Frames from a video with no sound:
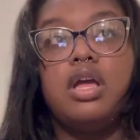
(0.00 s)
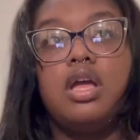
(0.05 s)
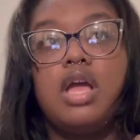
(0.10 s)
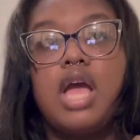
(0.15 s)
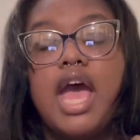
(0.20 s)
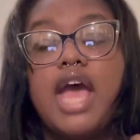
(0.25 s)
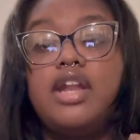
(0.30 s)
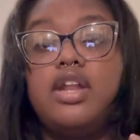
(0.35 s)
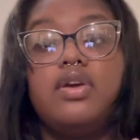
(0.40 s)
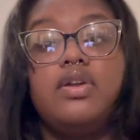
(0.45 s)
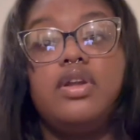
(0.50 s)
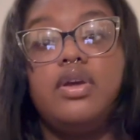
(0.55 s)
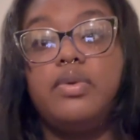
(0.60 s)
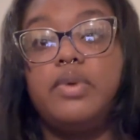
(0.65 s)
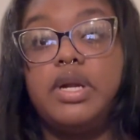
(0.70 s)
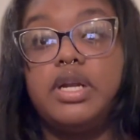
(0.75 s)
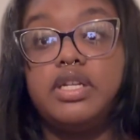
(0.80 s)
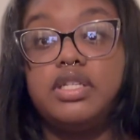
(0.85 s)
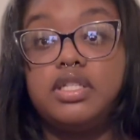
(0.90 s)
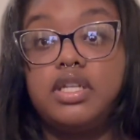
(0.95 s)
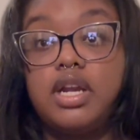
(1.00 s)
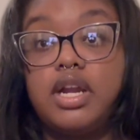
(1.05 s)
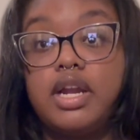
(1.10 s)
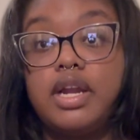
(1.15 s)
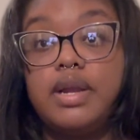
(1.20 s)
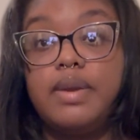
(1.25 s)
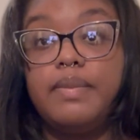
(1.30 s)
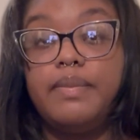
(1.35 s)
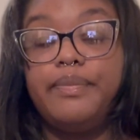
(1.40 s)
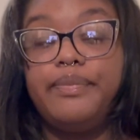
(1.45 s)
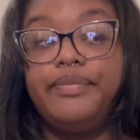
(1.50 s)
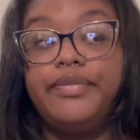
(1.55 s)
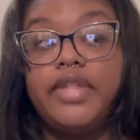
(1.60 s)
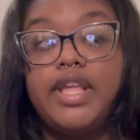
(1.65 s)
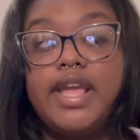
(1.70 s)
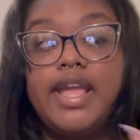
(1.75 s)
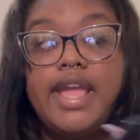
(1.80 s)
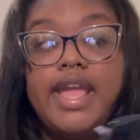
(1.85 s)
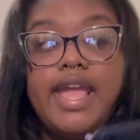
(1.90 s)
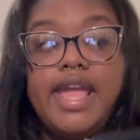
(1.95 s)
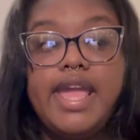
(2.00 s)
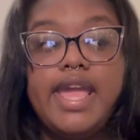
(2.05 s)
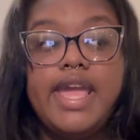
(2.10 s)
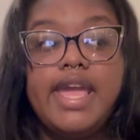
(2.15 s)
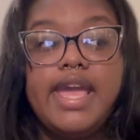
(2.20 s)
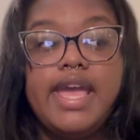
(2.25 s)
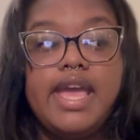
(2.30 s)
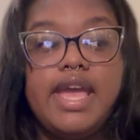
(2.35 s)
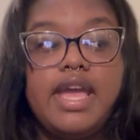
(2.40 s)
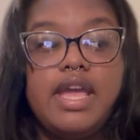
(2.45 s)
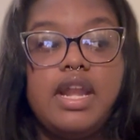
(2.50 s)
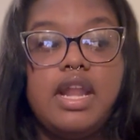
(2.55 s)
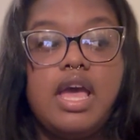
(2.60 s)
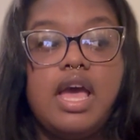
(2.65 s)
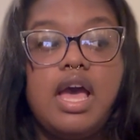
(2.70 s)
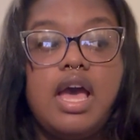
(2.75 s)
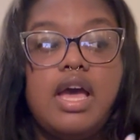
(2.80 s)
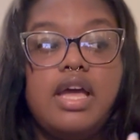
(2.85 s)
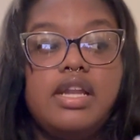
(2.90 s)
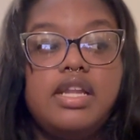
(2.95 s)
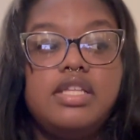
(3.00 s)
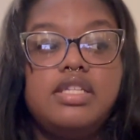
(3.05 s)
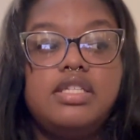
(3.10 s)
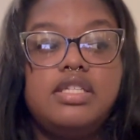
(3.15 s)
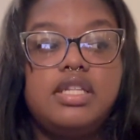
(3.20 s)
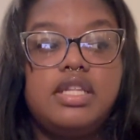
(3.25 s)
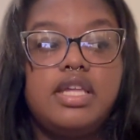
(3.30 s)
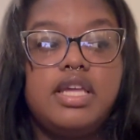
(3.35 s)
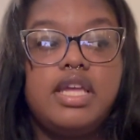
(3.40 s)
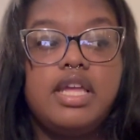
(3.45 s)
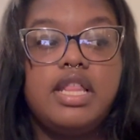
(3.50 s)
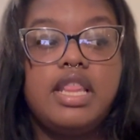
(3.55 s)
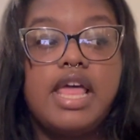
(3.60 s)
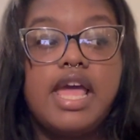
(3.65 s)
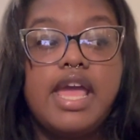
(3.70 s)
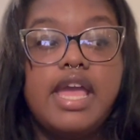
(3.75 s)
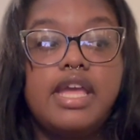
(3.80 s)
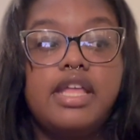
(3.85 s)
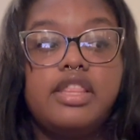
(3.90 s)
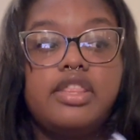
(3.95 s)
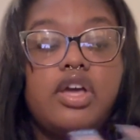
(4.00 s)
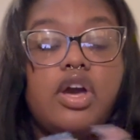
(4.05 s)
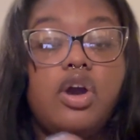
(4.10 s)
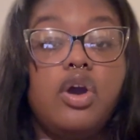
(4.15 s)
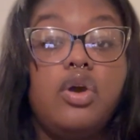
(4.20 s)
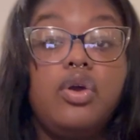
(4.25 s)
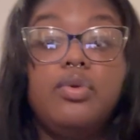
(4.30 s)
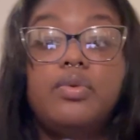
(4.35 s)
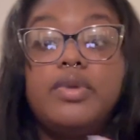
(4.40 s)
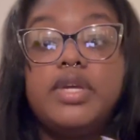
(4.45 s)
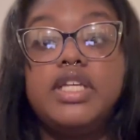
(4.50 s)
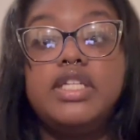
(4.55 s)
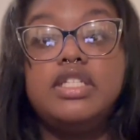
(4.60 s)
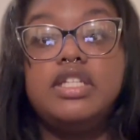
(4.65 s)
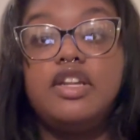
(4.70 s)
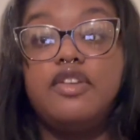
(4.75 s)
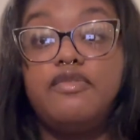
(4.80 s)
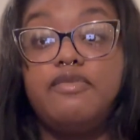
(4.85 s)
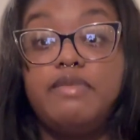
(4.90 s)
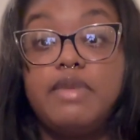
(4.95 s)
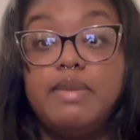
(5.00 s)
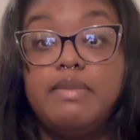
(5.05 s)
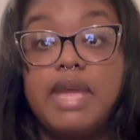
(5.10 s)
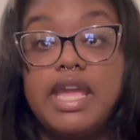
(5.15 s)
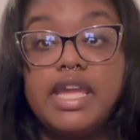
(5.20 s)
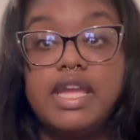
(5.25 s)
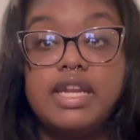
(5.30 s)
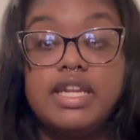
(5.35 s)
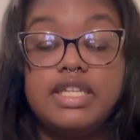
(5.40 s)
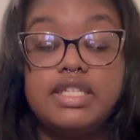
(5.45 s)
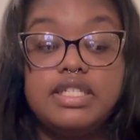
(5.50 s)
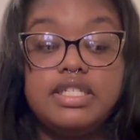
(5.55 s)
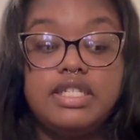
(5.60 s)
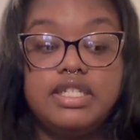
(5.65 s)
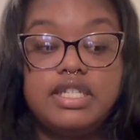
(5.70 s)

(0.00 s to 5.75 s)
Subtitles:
I don't know where to start. And honestly, like, the whole reason of me making this